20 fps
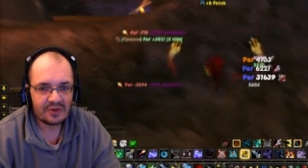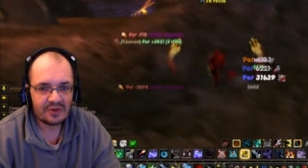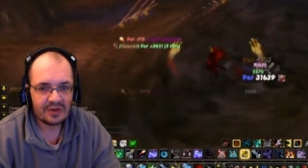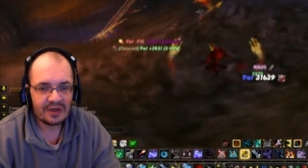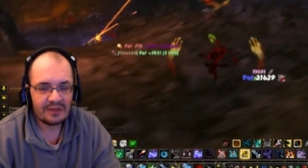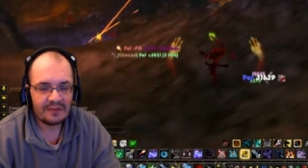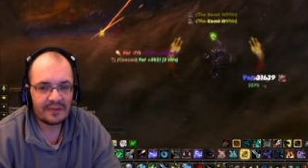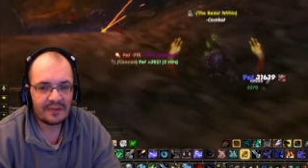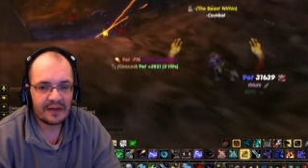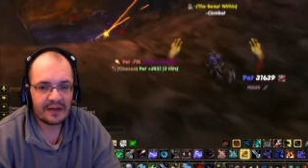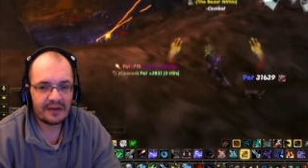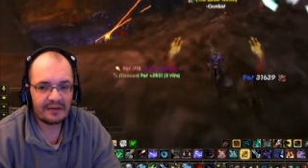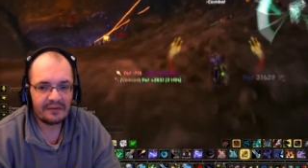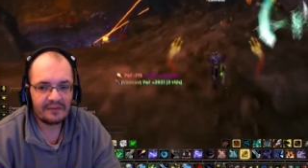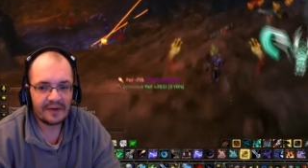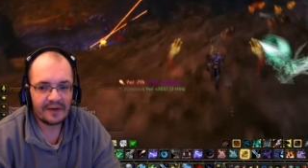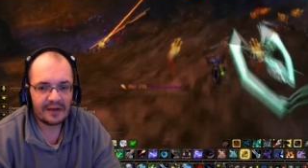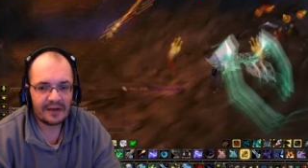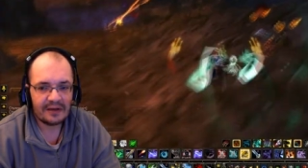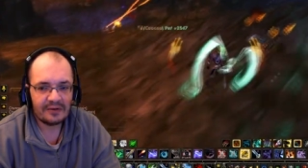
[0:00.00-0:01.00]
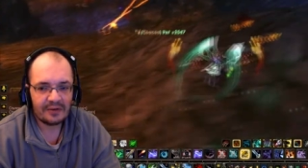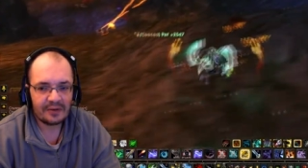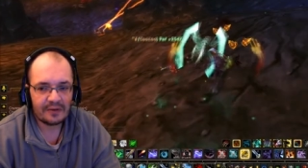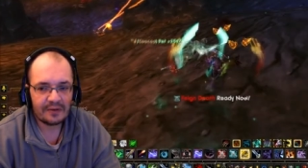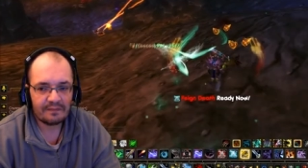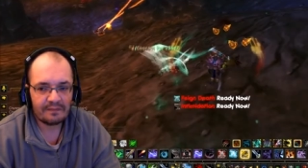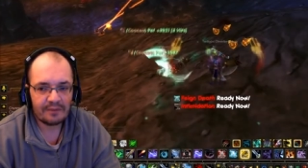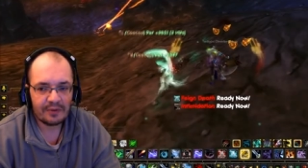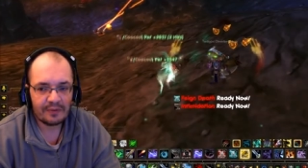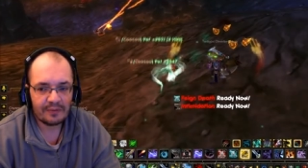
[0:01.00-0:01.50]
seems to keep that funny
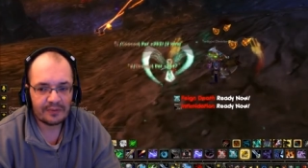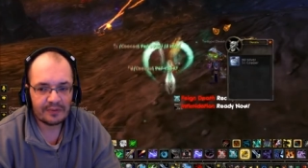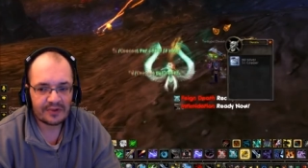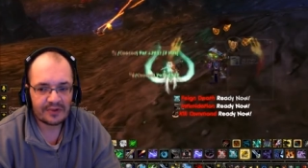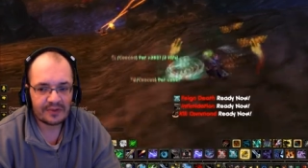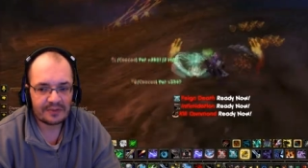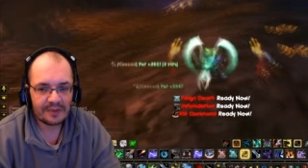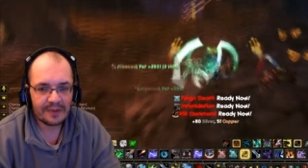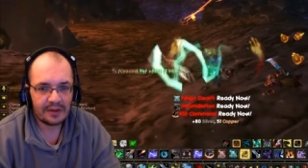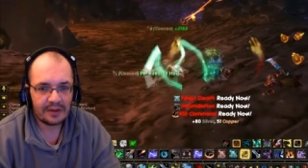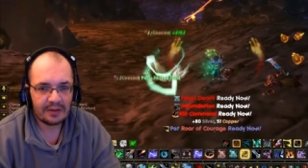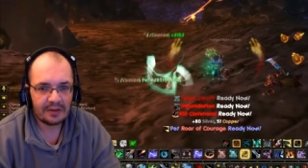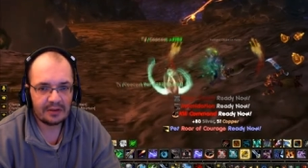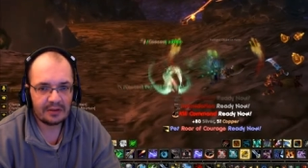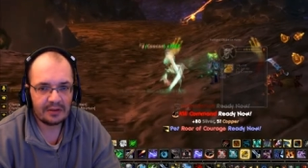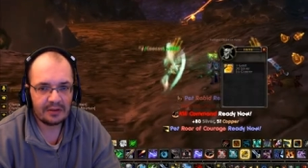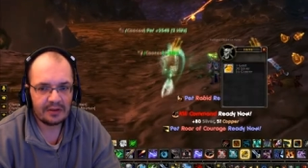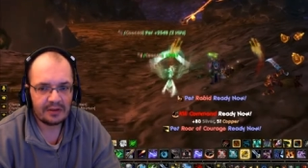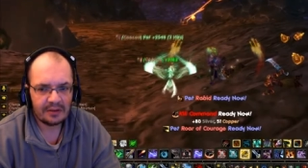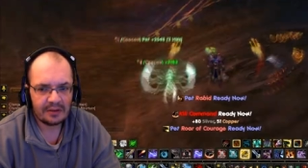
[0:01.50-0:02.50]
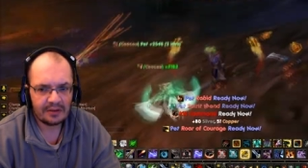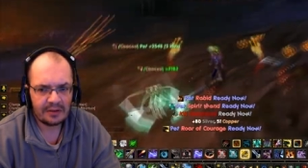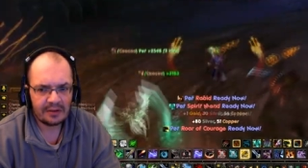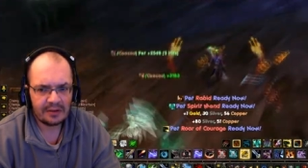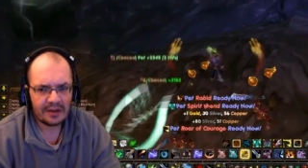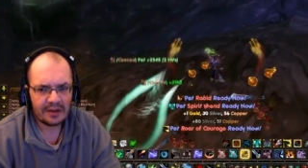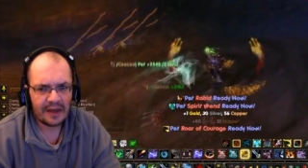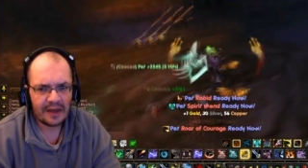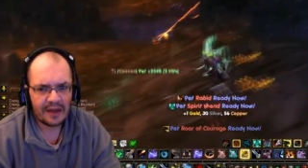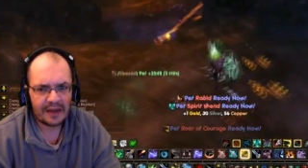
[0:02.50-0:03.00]
looking purple spell
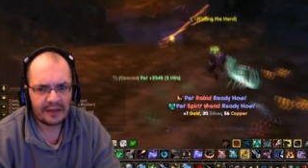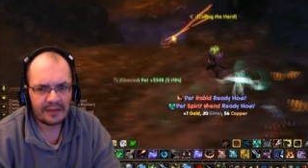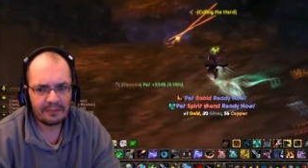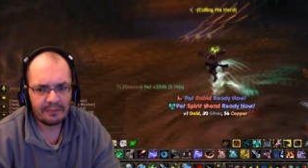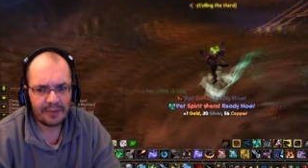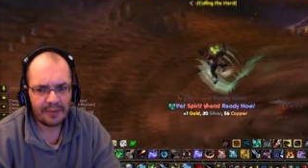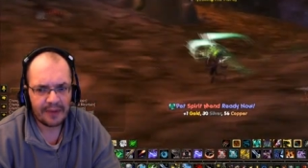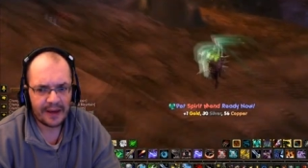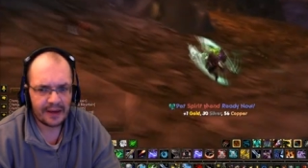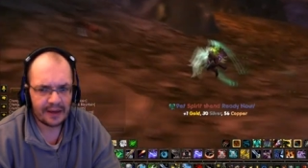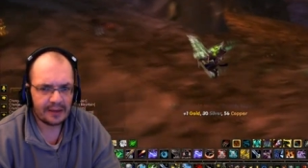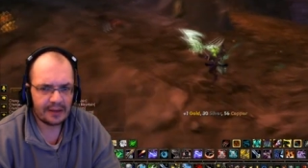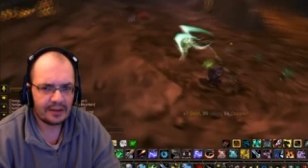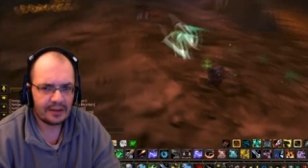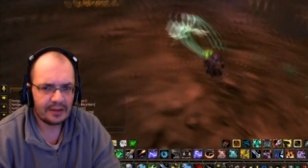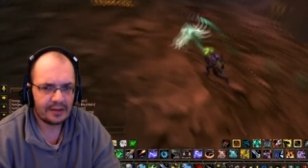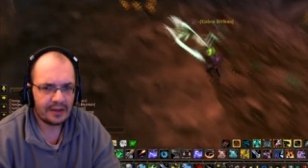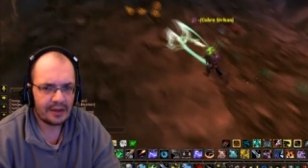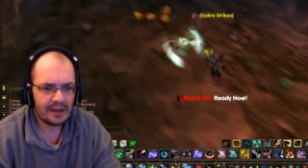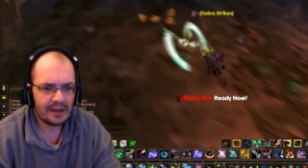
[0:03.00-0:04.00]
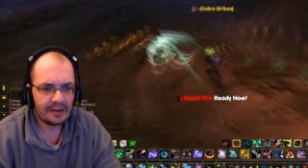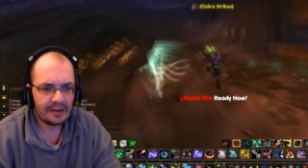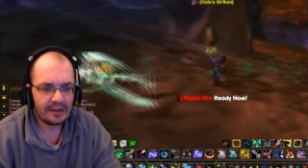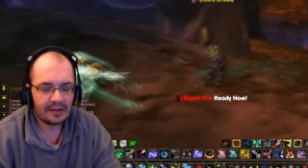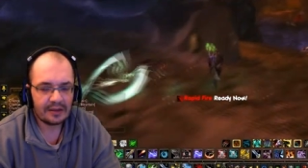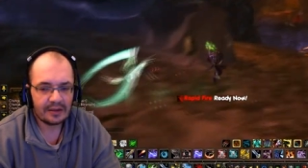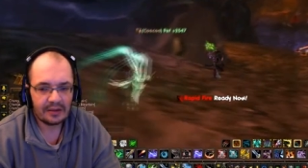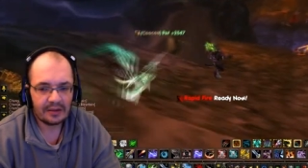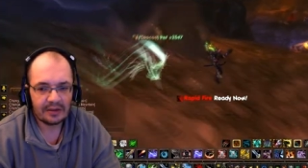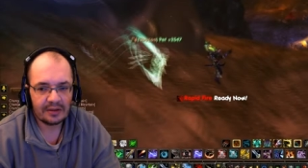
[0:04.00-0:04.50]
at bay.
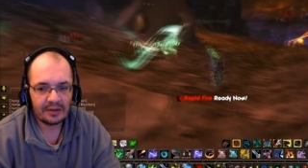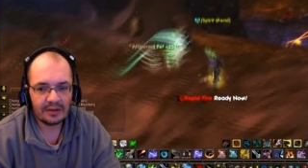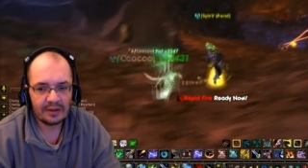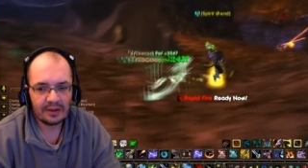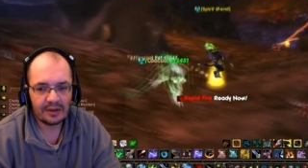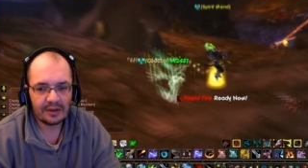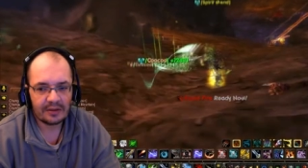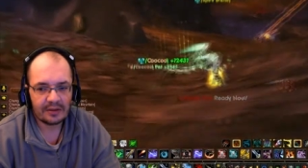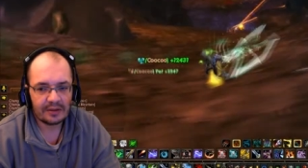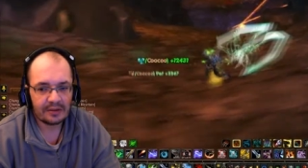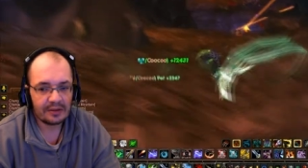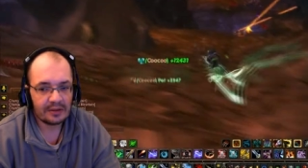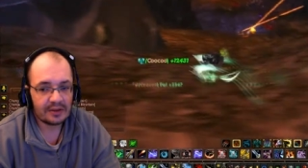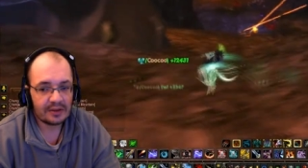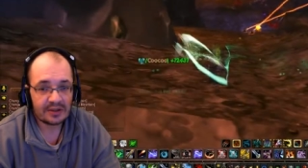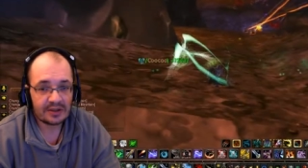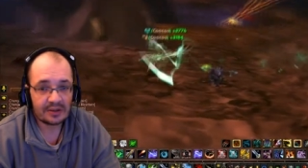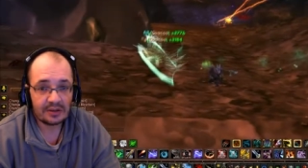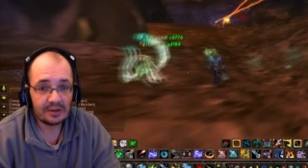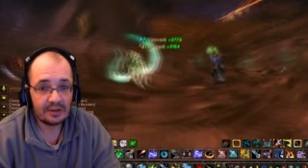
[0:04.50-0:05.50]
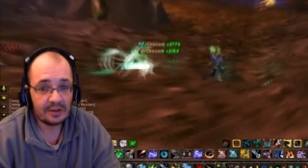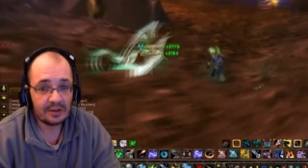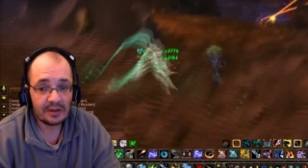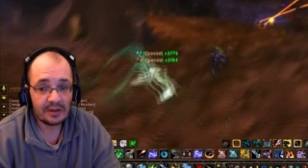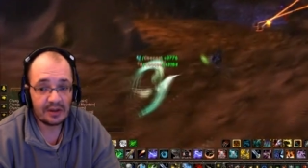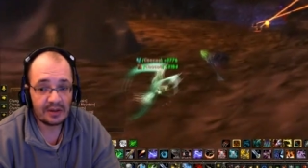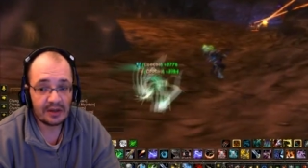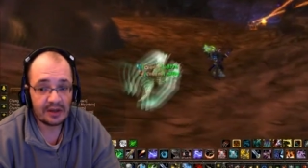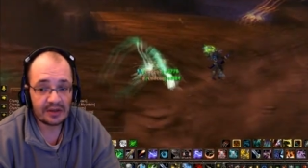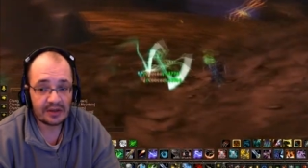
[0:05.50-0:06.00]
And you know, I
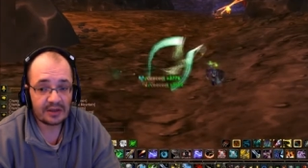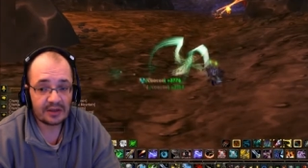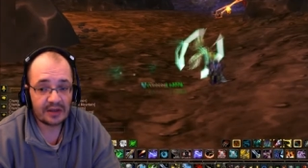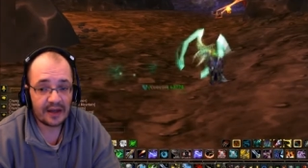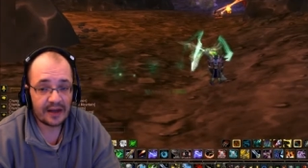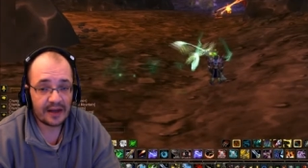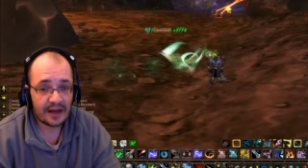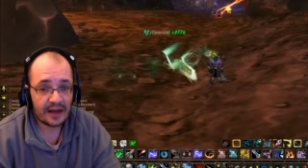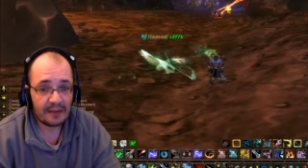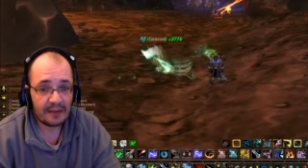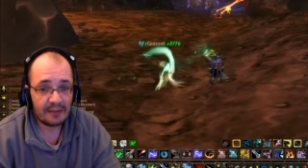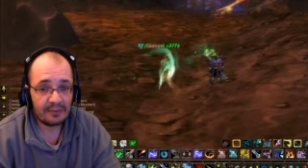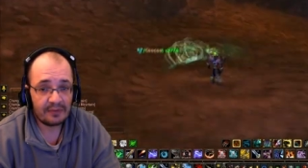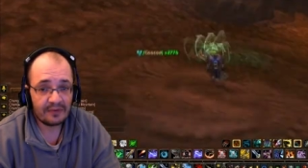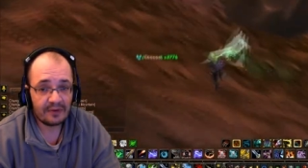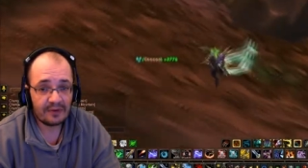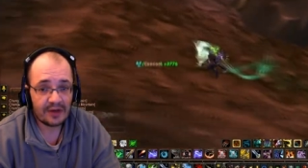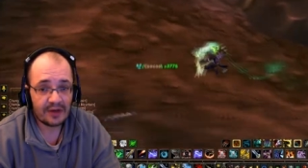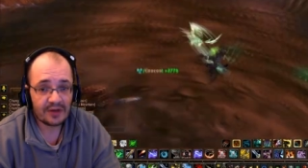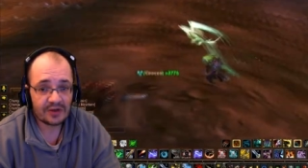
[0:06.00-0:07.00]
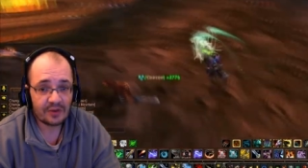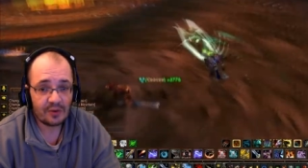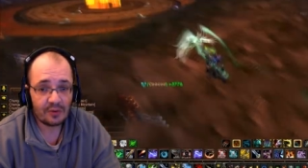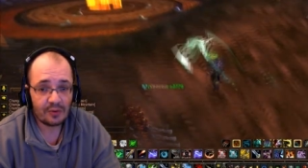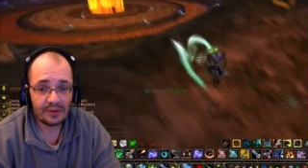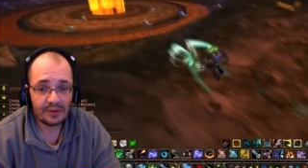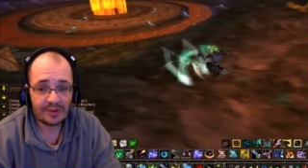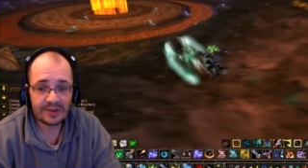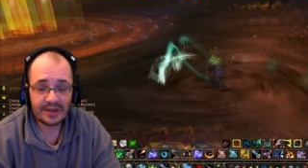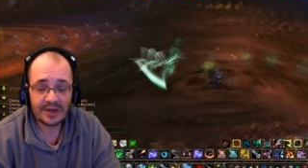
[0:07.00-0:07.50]
still had a couple of
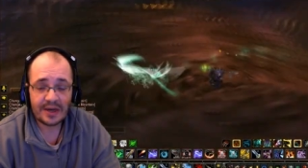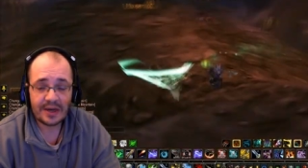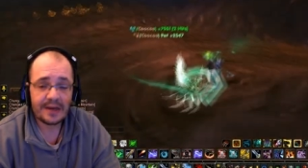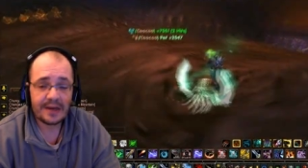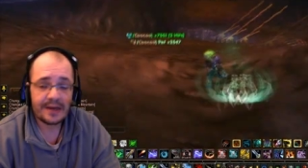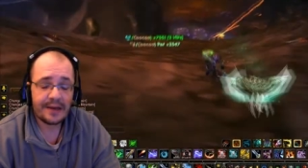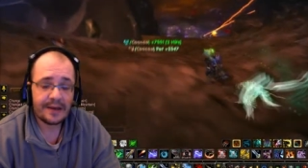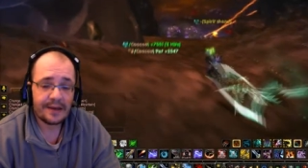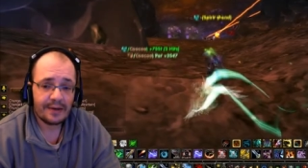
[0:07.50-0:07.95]
close calls.